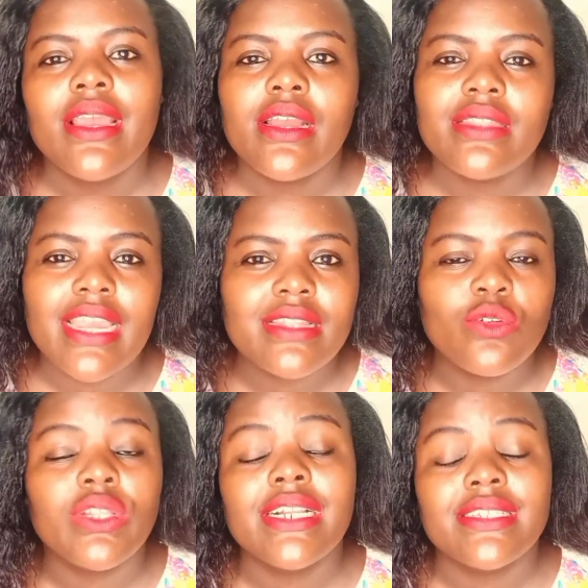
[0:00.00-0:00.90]
They're
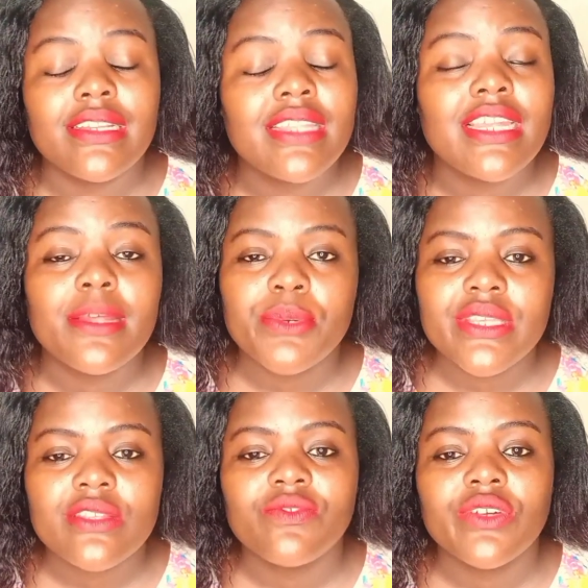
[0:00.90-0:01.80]
in the
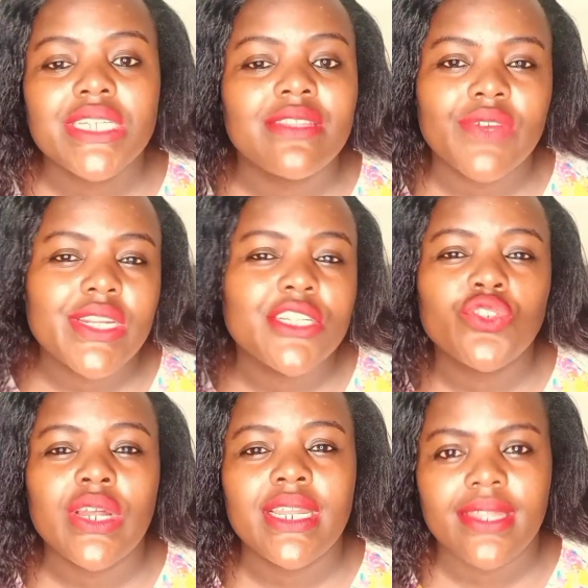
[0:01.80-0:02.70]
process of not transferring it
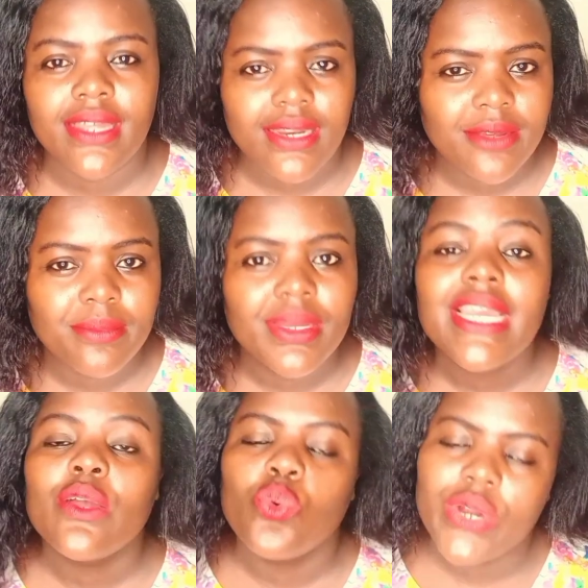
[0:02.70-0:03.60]
under their name.
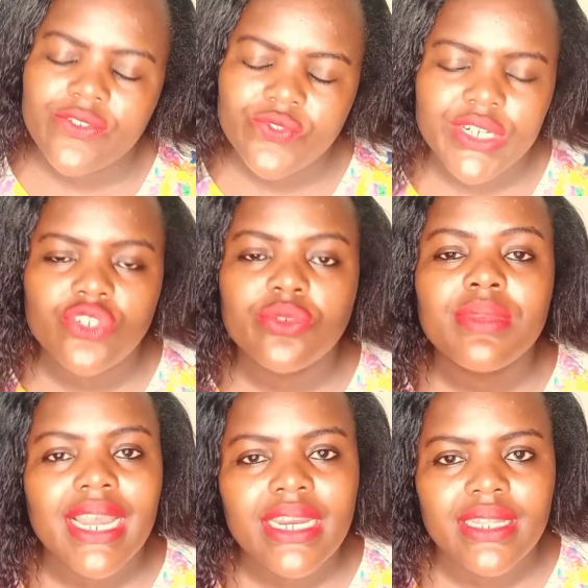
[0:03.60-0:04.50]
Wait for it to be
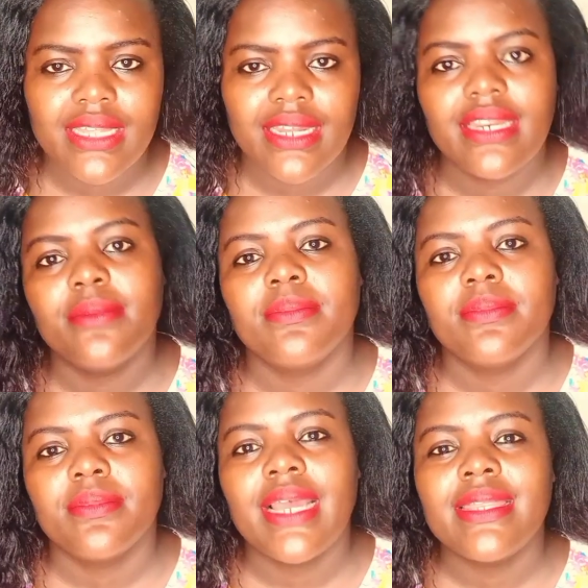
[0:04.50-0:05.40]
under their name
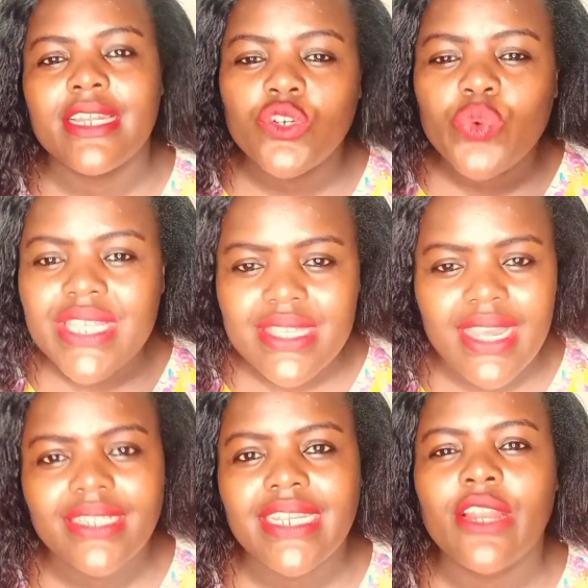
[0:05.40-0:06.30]
and then do a
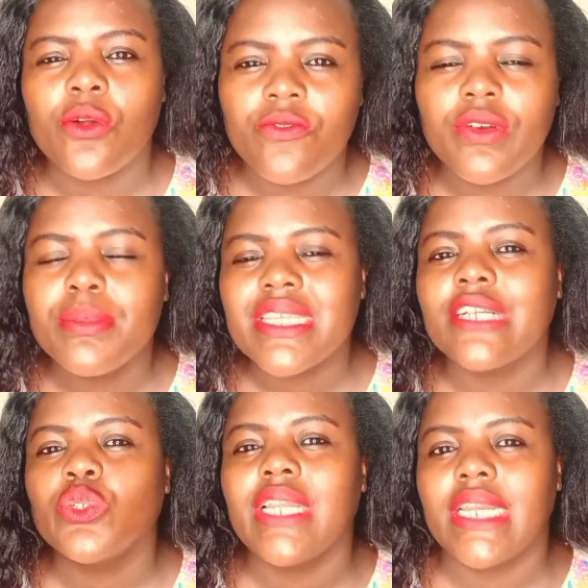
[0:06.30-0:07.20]
search and confirm it's
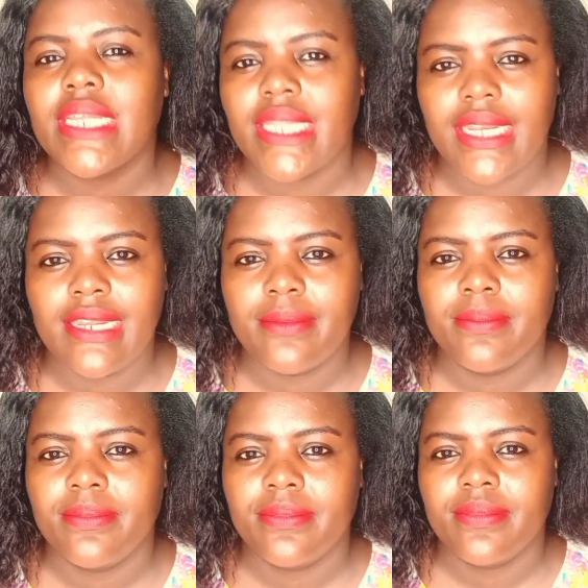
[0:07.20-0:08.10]
actually under their name.
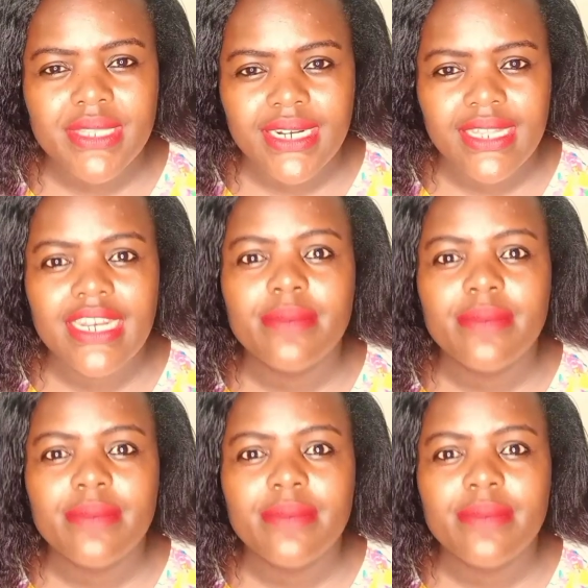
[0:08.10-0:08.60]
Then you